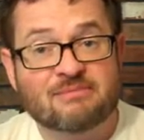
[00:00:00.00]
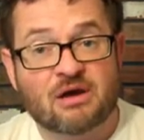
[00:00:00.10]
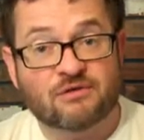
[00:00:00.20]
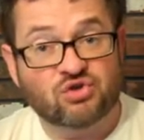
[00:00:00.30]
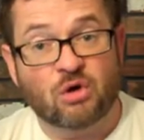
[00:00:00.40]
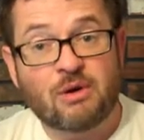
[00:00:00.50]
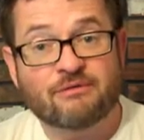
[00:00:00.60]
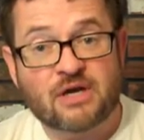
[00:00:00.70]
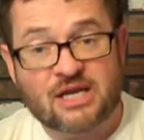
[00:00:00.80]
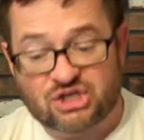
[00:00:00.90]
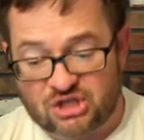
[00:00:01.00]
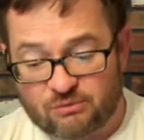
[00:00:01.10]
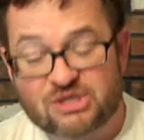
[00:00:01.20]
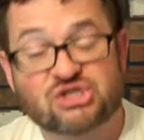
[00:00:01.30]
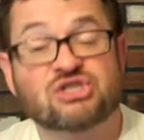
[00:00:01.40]
the amount of shortwave radiation
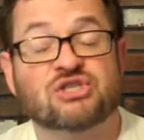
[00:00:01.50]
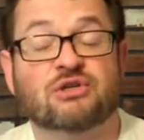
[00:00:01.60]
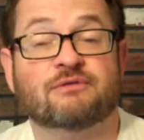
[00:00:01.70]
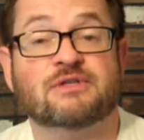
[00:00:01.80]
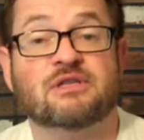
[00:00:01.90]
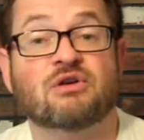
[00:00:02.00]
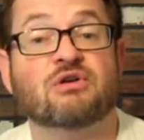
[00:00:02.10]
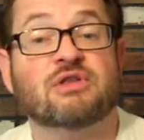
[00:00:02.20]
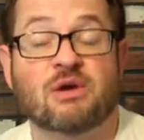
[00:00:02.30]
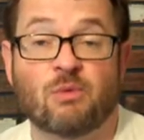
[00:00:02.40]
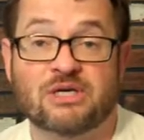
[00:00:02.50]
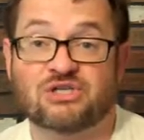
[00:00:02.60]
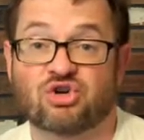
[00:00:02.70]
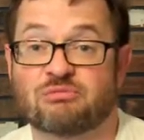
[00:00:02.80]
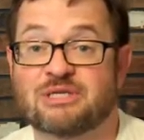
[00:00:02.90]
that reaches the surface of the Earth and what
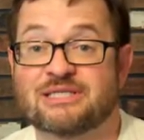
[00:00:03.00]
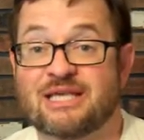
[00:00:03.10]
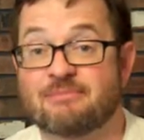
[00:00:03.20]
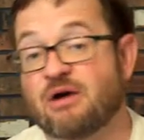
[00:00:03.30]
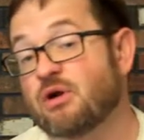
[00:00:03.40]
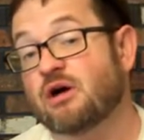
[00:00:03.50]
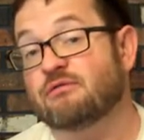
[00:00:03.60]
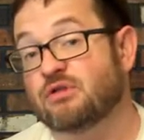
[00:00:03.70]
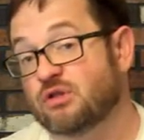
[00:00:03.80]
determines the amount of